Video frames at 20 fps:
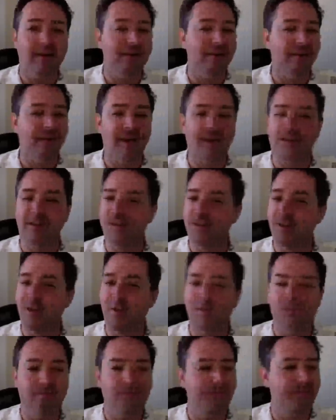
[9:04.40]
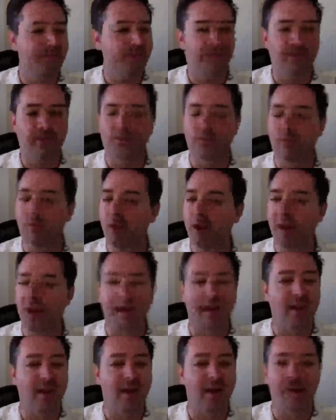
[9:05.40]
I decided, this is what
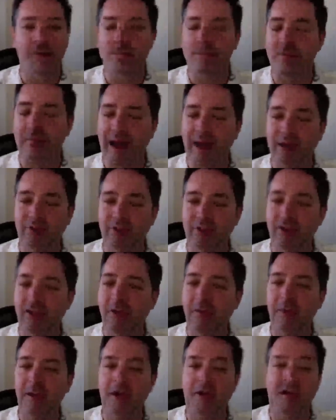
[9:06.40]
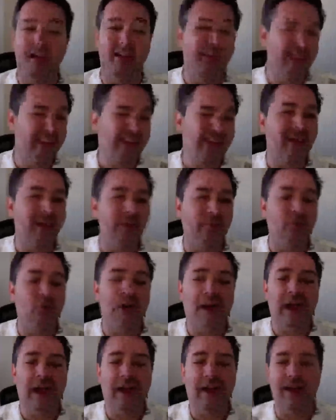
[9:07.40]
I'm passionate about. I think I'm
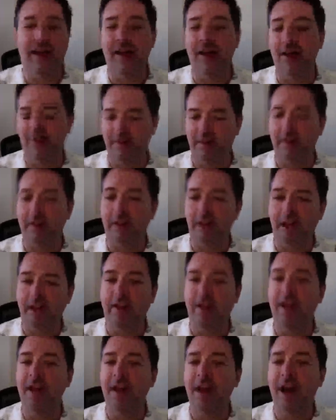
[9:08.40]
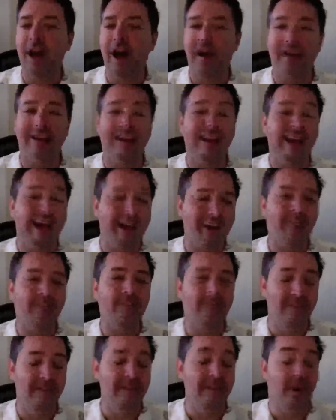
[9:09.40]
good at it. I feel like I can
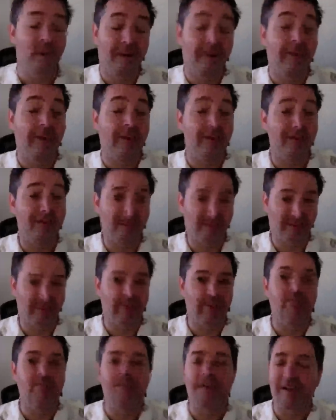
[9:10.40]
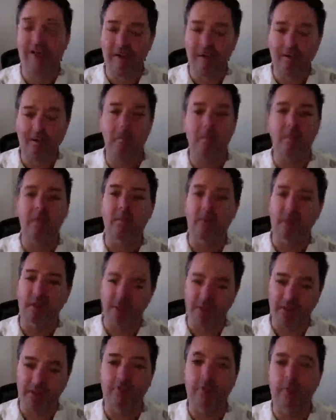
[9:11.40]
have, I can give value to people
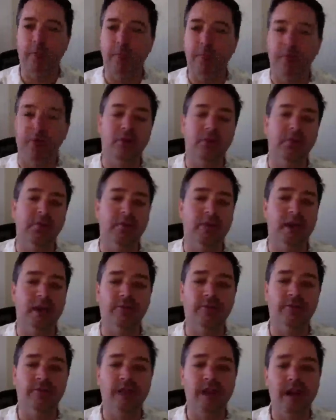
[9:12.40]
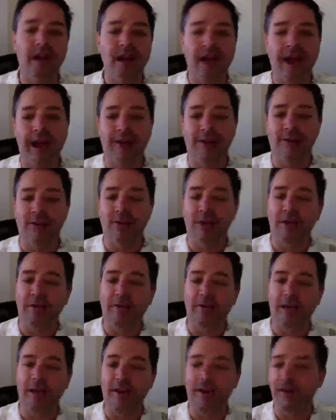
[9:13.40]
and teach people good stuff. And so I
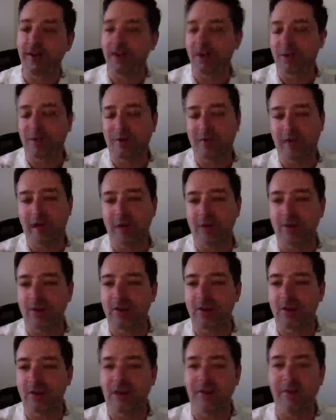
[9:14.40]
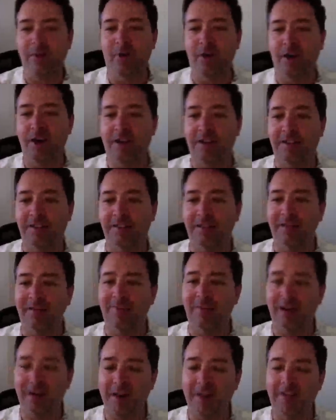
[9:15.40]
decided, it's time to do another product. And
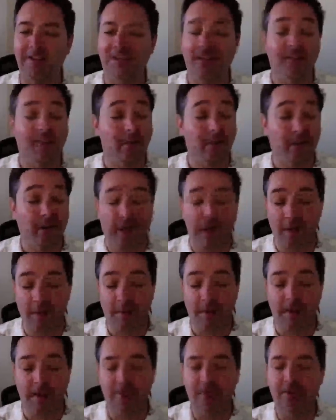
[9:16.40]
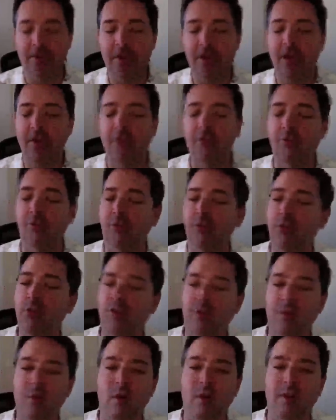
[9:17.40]
I'm very excited. I've already got my next 2 or
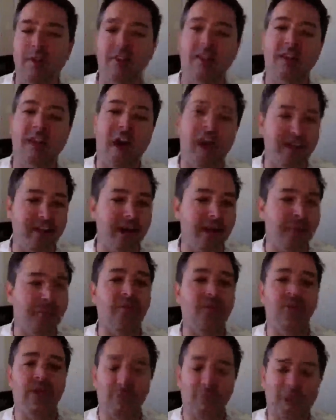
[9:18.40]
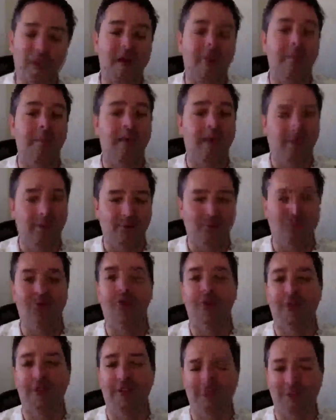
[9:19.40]
3 ones lined up, so they'll be coming out
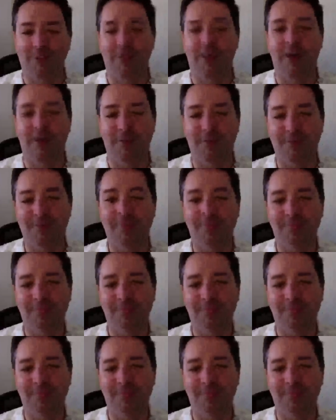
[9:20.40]
shortly as well.